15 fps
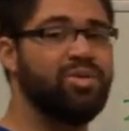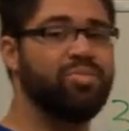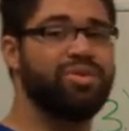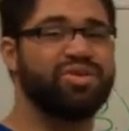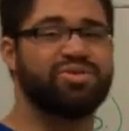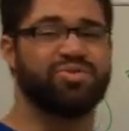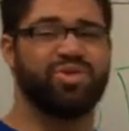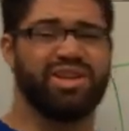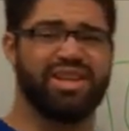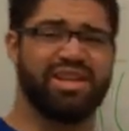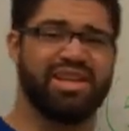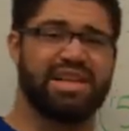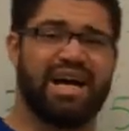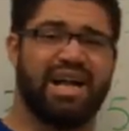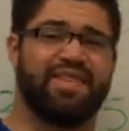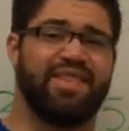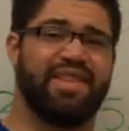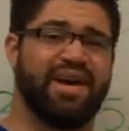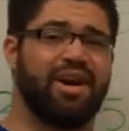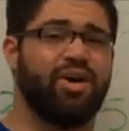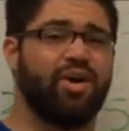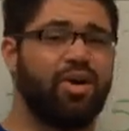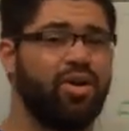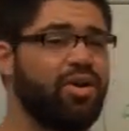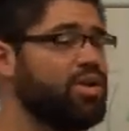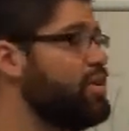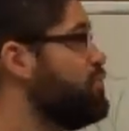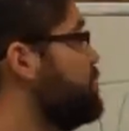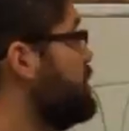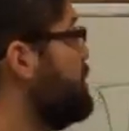but it's really not that
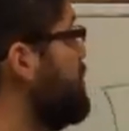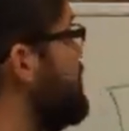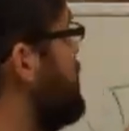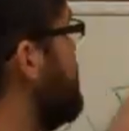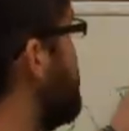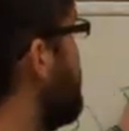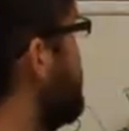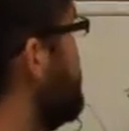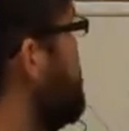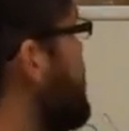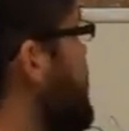hard if we remember